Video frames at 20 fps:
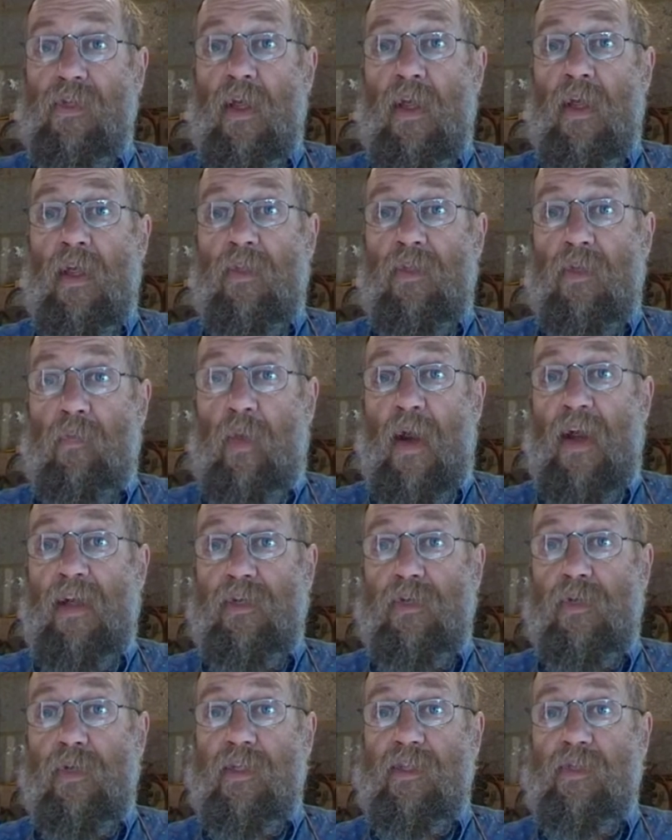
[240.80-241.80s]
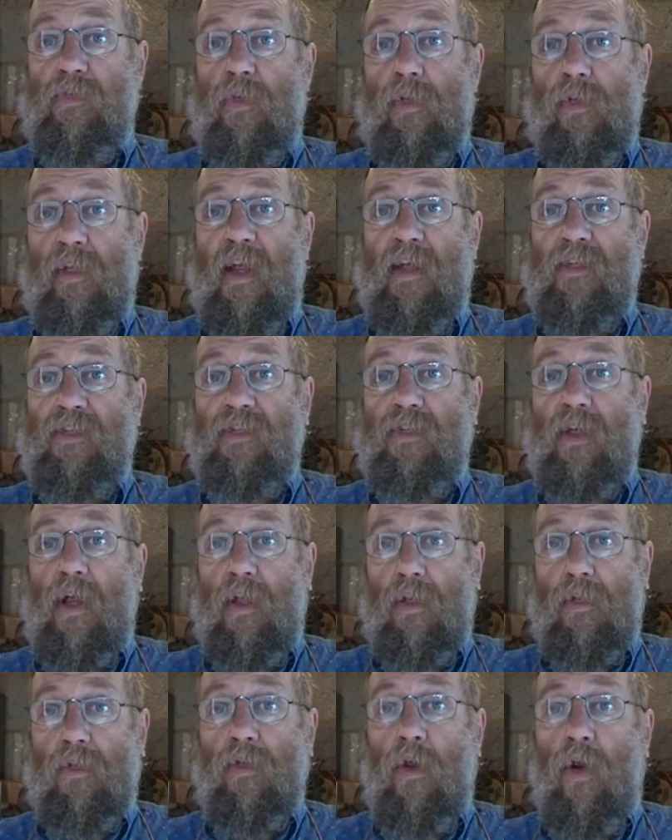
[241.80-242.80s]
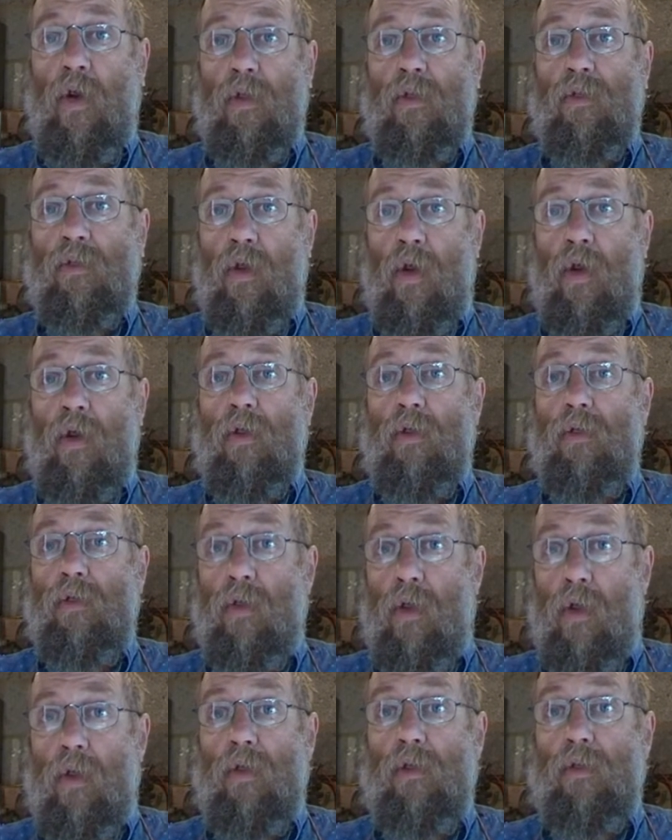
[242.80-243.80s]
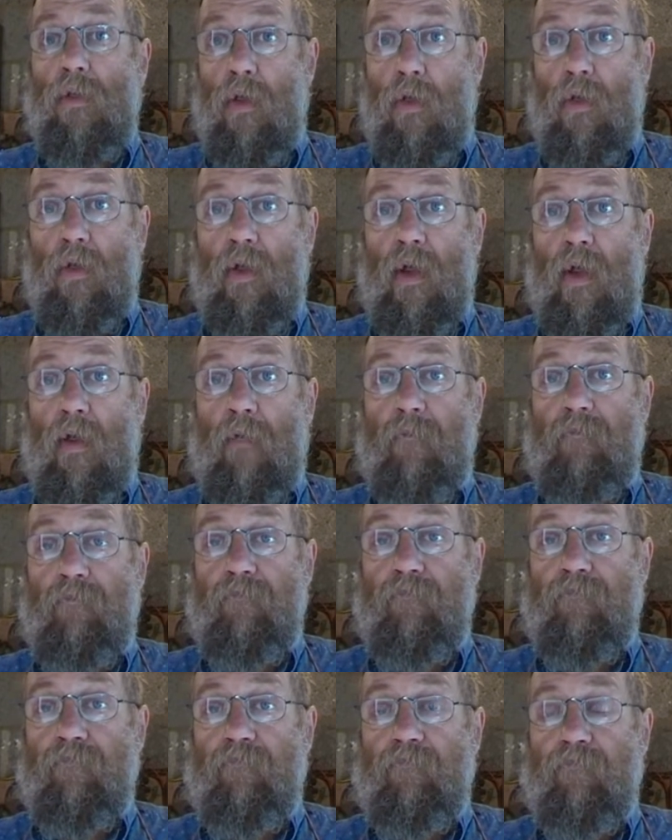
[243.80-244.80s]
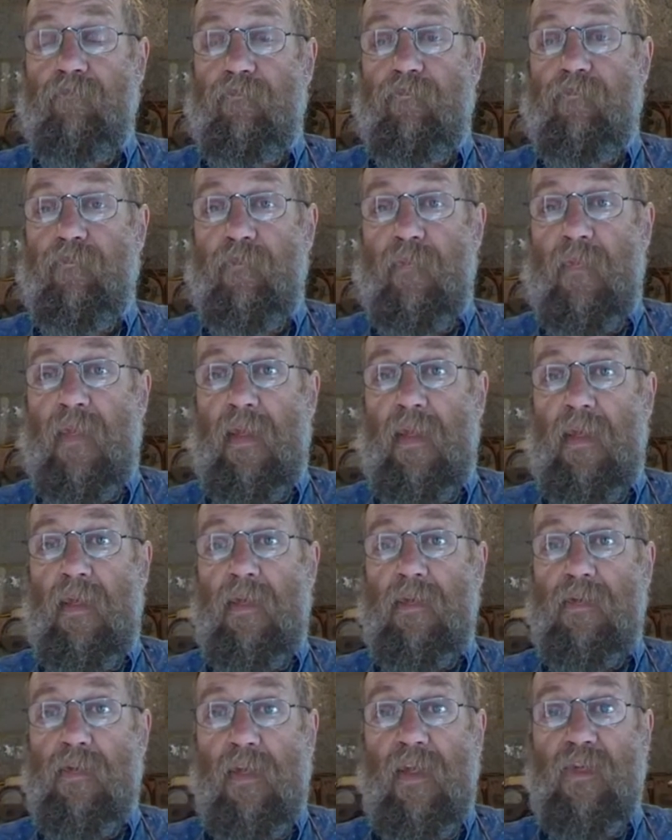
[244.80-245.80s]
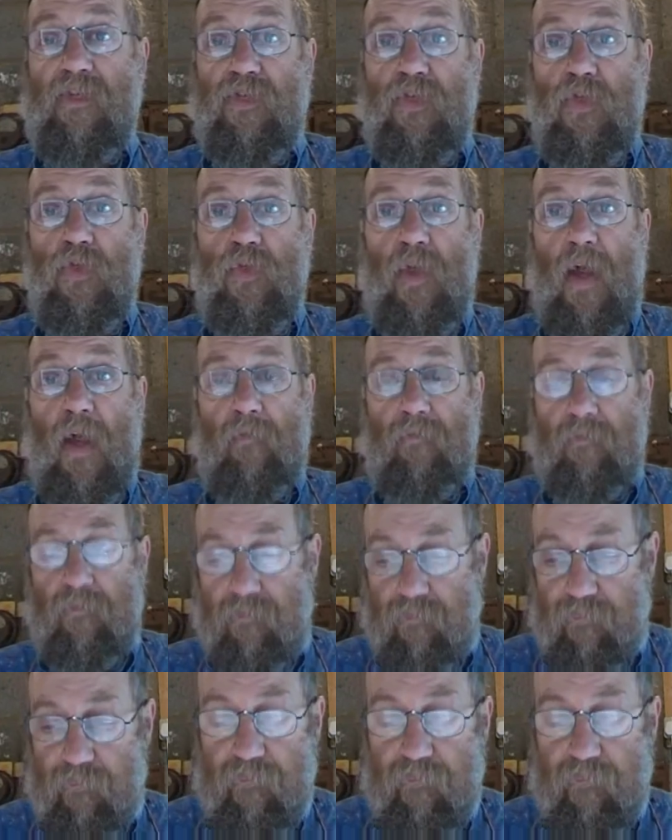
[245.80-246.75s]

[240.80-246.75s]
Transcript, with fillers: is the batteries will last a lot longer. So let's do that.